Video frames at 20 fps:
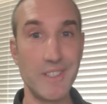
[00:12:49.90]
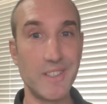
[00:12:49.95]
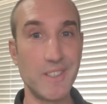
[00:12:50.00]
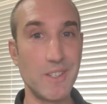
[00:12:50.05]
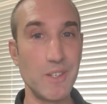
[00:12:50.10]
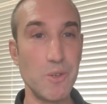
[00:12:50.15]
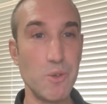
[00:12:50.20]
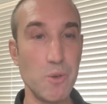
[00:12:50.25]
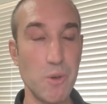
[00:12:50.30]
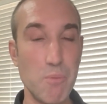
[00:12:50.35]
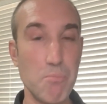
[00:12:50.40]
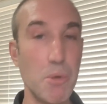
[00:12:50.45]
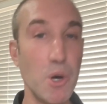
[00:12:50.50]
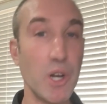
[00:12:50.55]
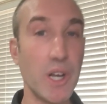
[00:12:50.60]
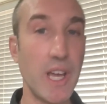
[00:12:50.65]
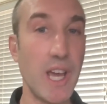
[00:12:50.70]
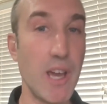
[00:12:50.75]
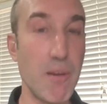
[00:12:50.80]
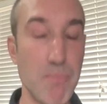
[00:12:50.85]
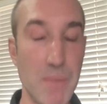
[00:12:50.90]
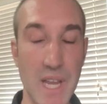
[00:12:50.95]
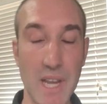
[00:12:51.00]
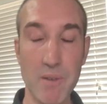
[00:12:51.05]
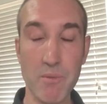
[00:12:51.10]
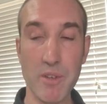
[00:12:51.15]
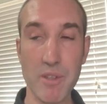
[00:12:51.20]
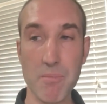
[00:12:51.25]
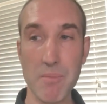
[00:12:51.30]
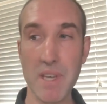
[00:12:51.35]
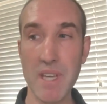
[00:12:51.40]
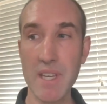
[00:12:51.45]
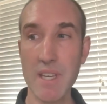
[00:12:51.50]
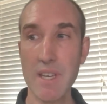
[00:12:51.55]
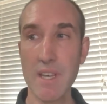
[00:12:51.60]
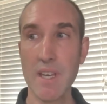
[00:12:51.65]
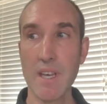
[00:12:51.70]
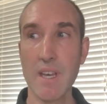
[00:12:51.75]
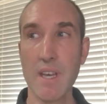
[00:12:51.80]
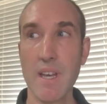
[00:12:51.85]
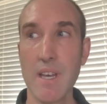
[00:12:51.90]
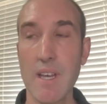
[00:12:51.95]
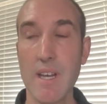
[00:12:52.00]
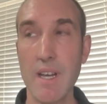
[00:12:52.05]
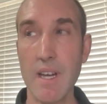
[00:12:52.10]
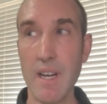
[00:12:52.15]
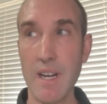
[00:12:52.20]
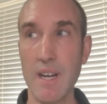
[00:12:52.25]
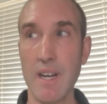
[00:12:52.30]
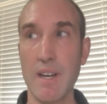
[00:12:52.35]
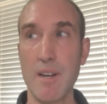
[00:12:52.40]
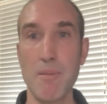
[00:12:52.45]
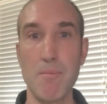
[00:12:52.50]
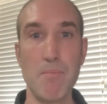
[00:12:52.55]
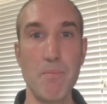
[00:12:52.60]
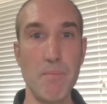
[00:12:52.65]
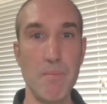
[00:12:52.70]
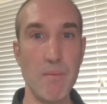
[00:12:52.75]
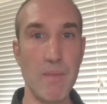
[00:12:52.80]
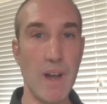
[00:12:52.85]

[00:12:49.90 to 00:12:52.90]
do a book campaign with me, I'm